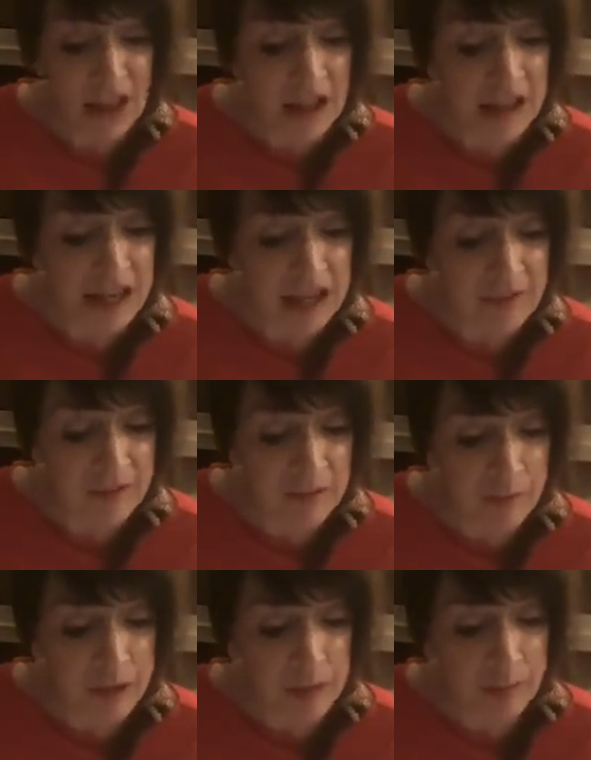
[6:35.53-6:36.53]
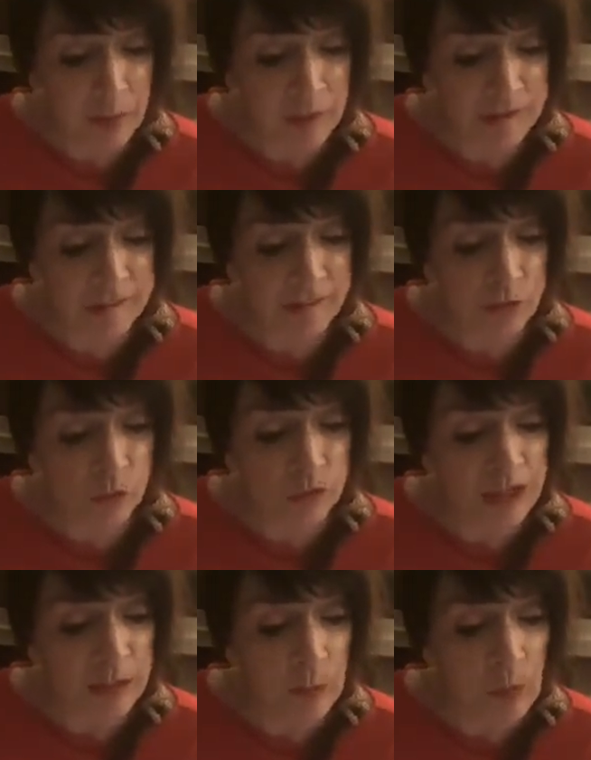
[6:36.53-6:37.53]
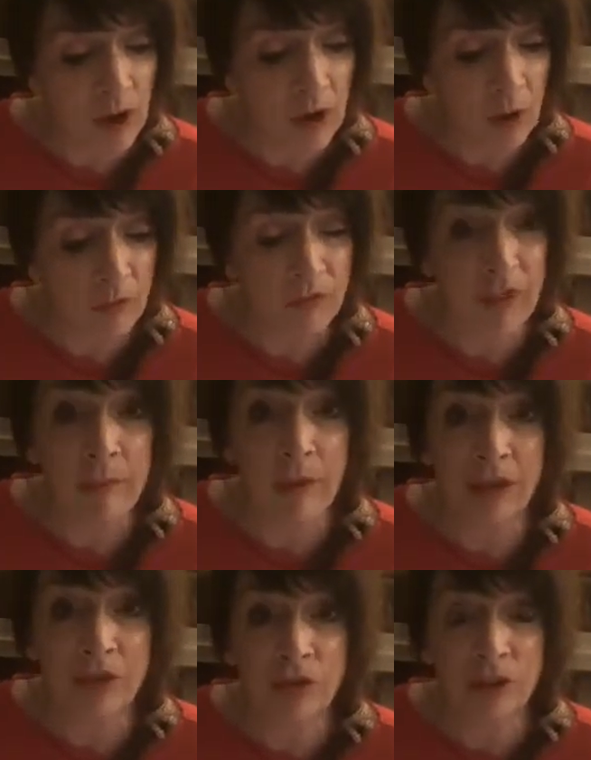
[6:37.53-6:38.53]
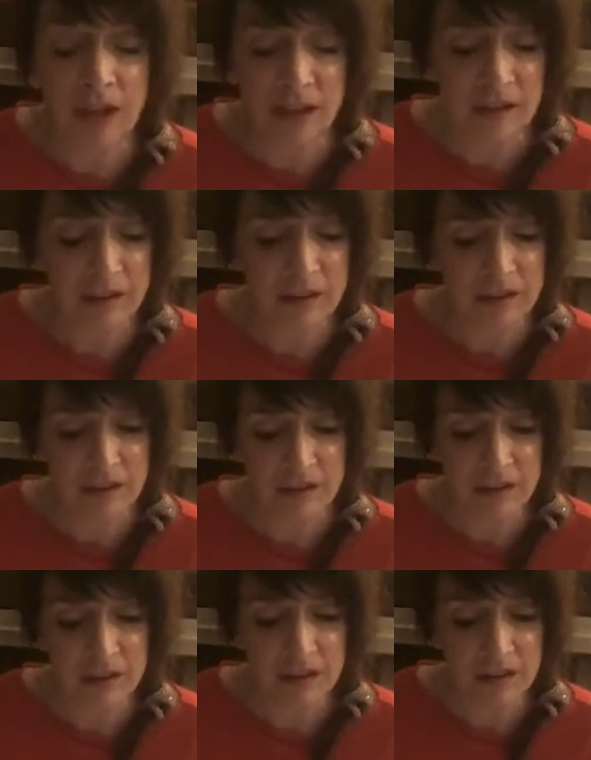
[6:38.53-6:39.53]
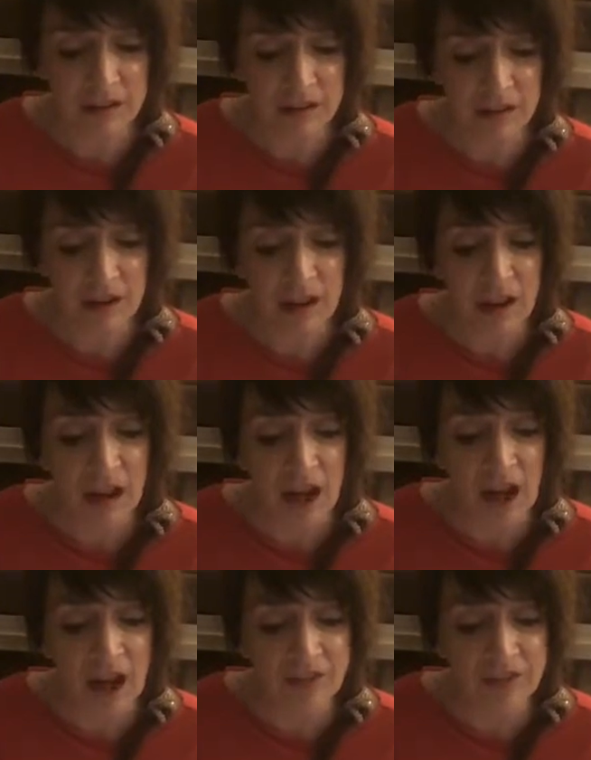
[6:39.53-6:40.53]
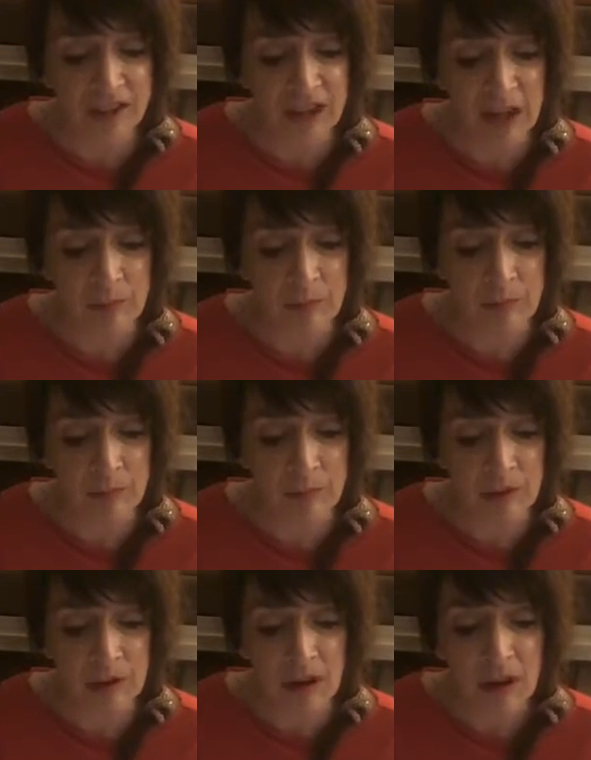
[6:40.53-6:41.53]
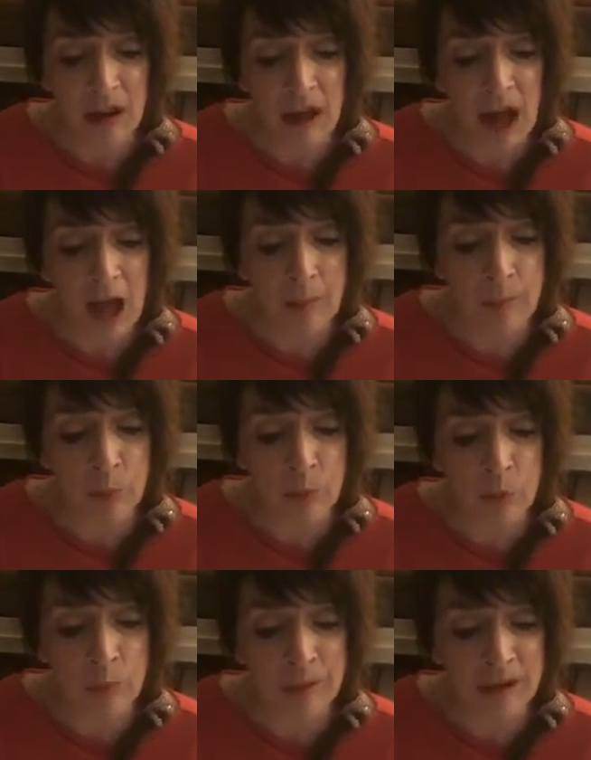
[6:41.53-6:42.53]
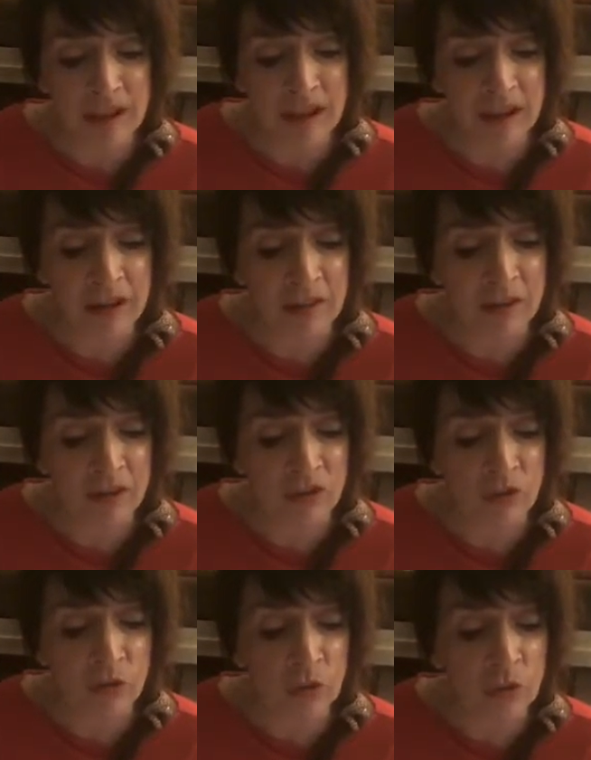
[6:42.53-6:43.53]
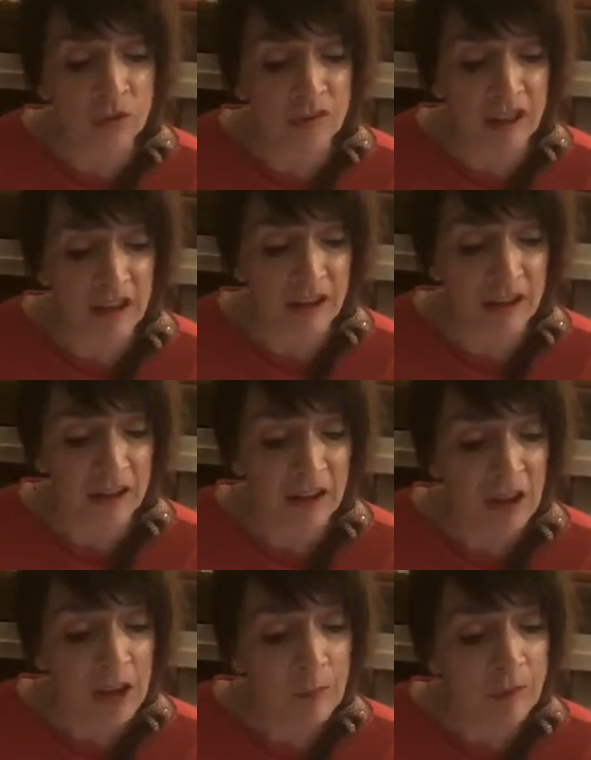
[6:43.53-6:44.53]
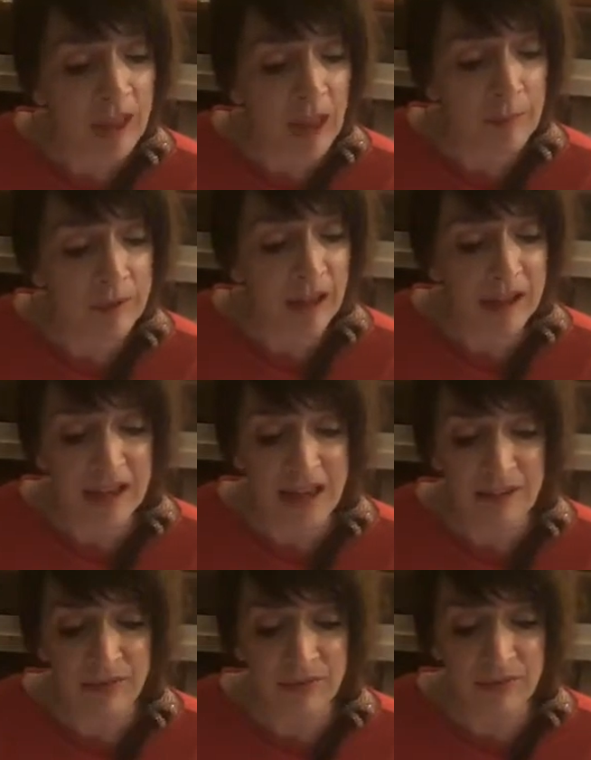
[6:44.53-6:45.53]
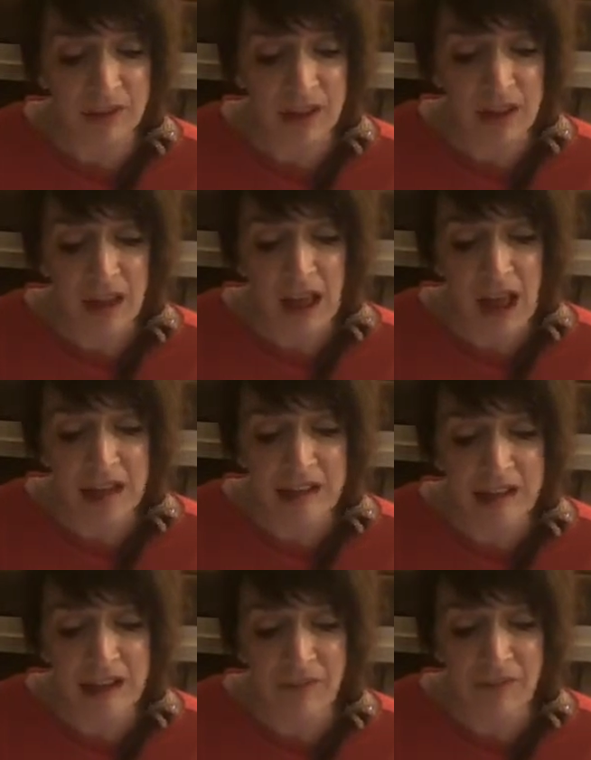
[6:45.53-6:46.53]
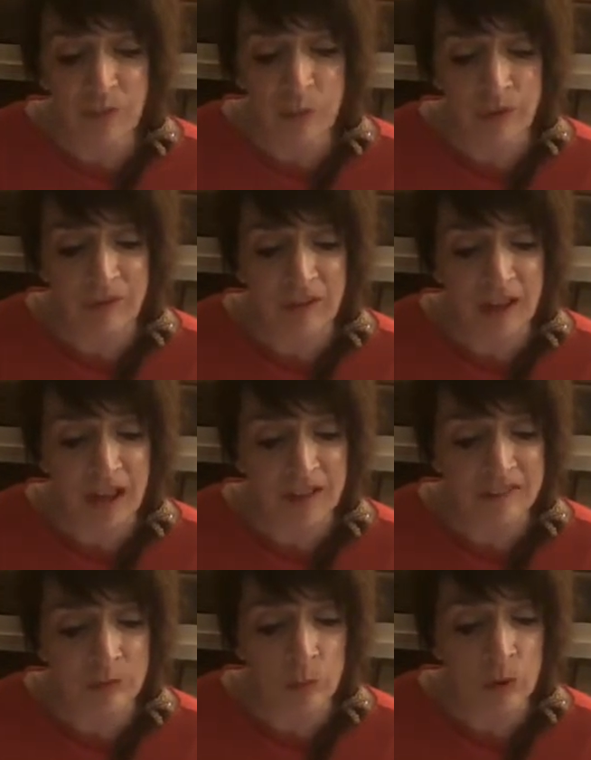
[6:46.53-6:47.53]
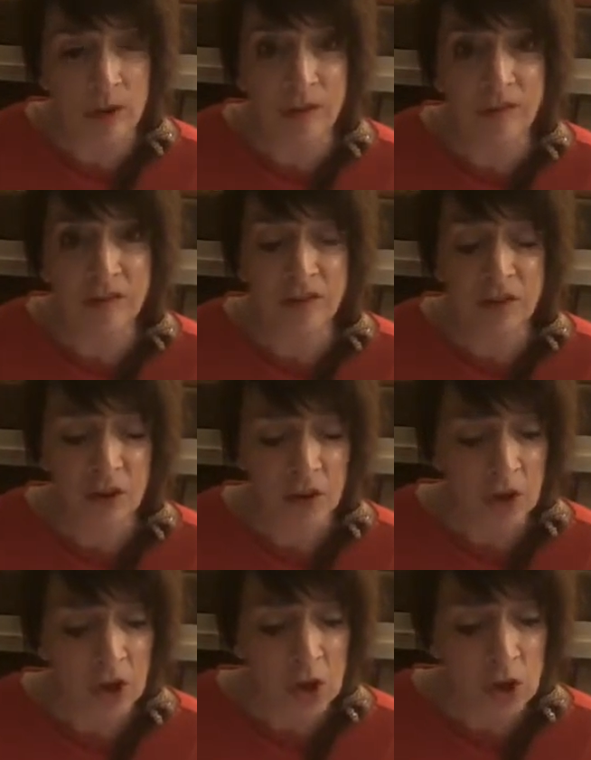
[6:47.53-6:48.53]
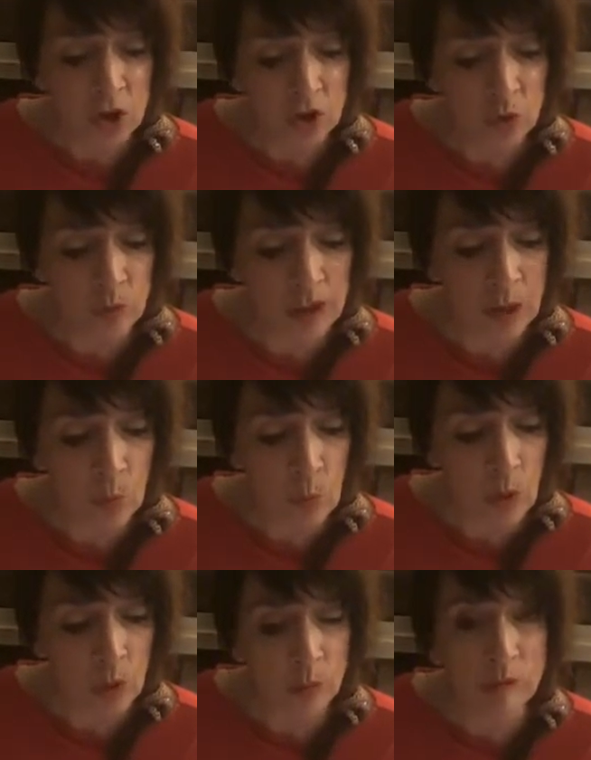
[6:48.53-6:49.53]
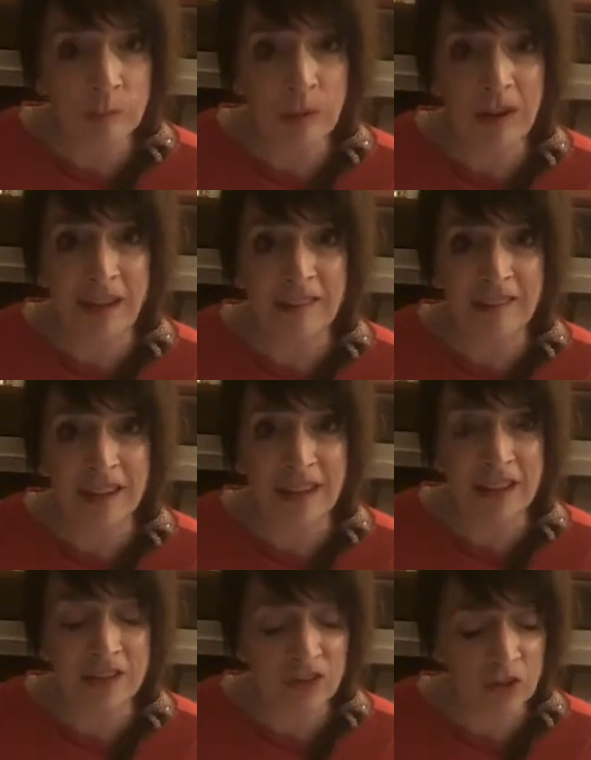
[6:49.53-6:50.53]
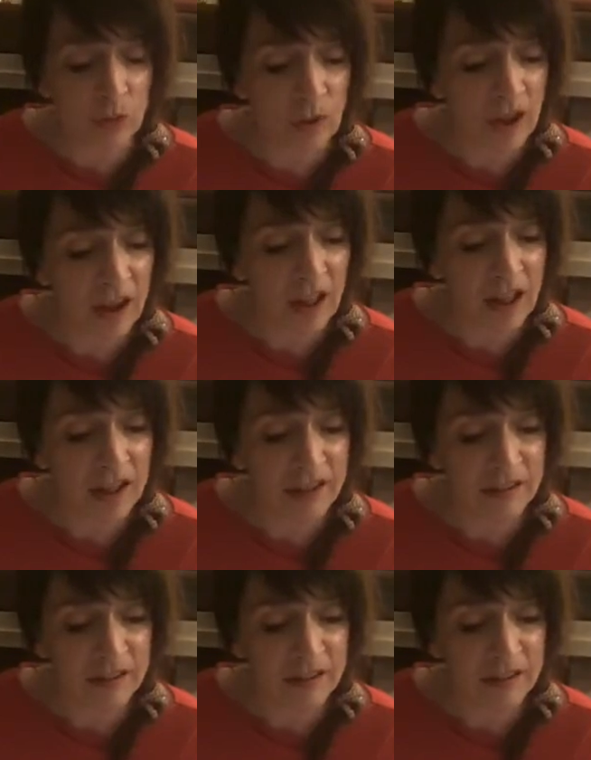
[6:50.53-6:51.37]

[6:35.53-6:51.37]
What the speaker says: leaving the people a stream whereof they might drink. After him, Abu Bakr the truth-teller became caliph, and he left the river as it was, doing what was pleasing to Allah.